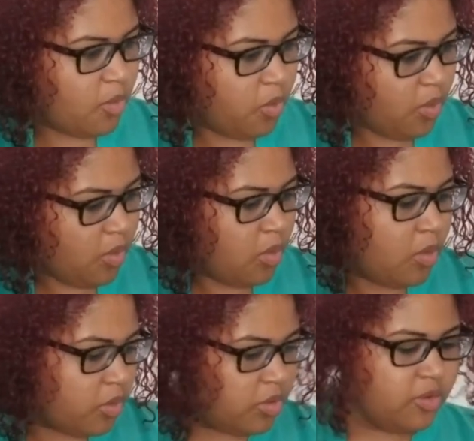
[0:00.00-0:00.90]

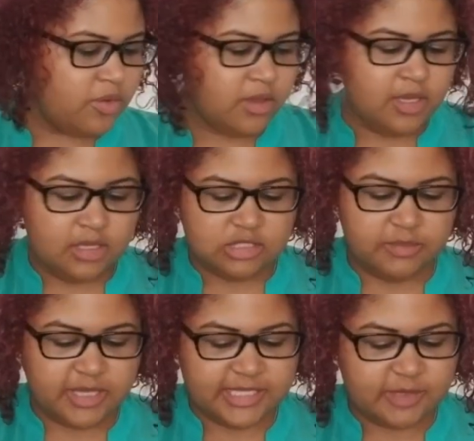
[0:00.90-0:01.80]
Ooh.
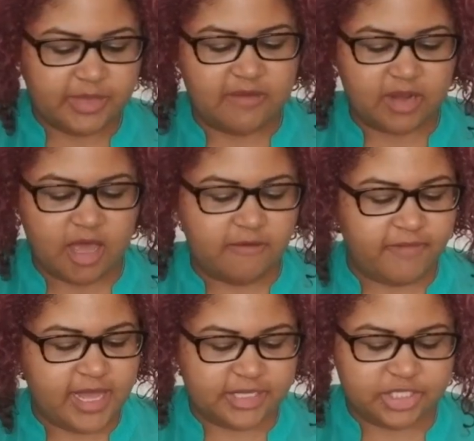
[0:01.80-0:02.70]
Some of you guys may be having hot
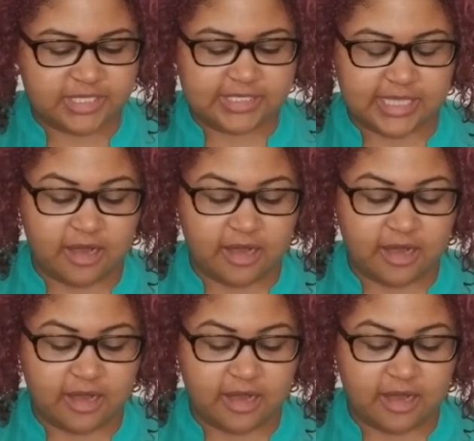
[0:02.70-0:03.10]
flashes.